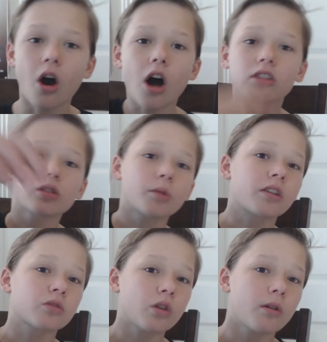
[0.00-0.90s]
Also, I
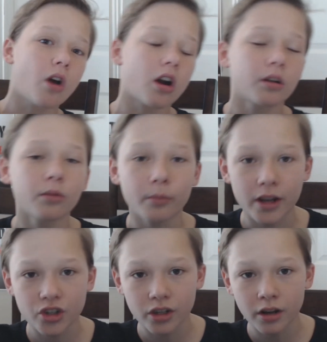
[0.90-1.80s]
want to throw an honorable
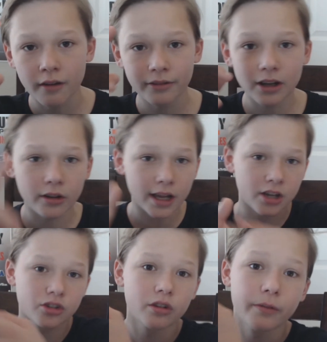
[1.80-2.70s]
mention, Fidel
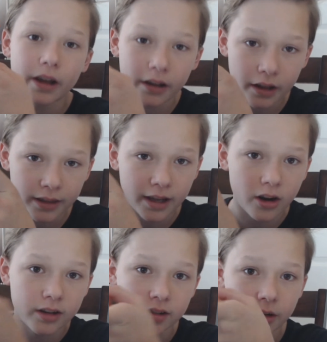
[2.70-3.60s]
Castro, if I, I think I
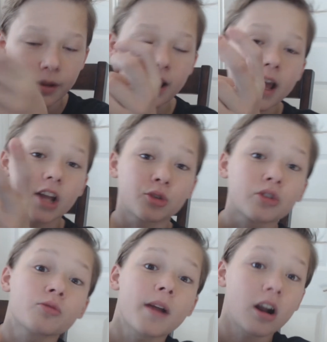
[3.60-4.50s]
already said him, and
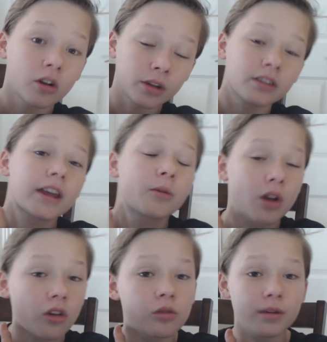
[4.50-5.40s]
George Romero, he, he
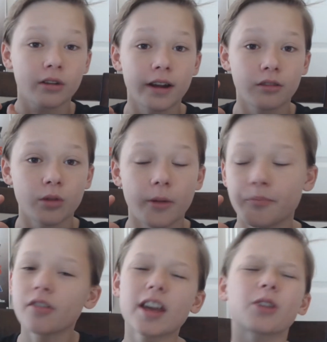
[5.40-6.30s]
would also be great as well.
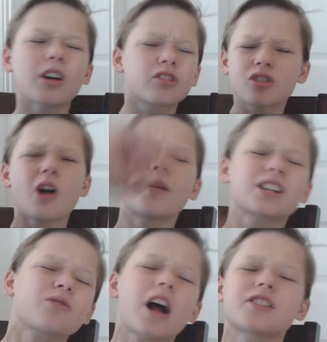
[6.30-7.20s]
Thank you all so
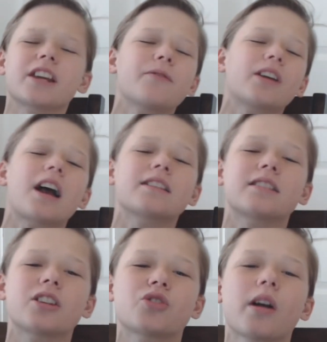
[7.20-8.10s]
much for watching. If you guys
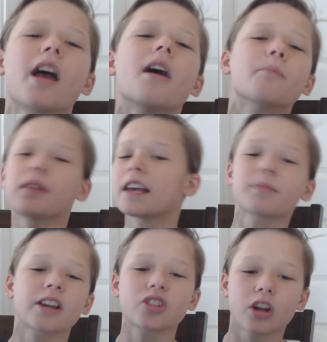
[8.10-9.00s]
did enjoy, please
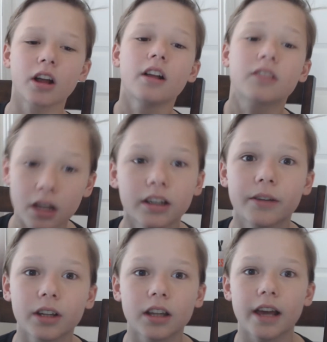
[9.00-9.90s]
make sure to
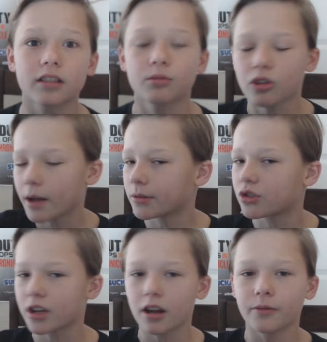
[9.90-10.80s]
leave a like, subscribe to
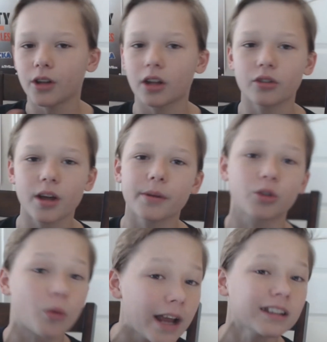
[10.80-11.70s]
the channel if y'all do. That'd
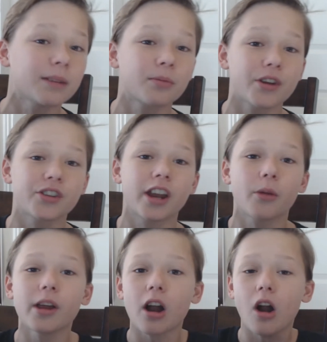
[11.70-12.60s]
be greatly
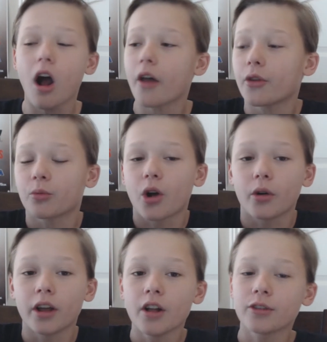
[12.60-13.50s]
appreciated. We are on the
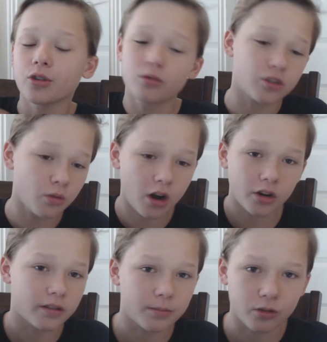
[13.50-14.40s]
road to two
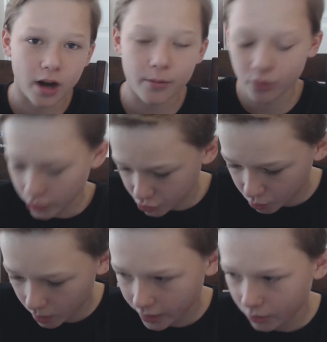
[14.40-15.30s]
hundred subscribers, only
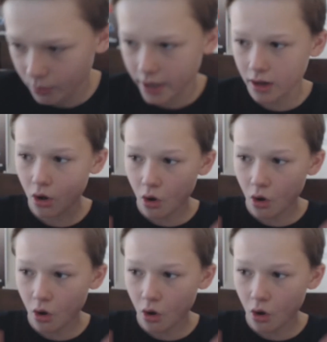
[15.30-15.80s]
twenty away.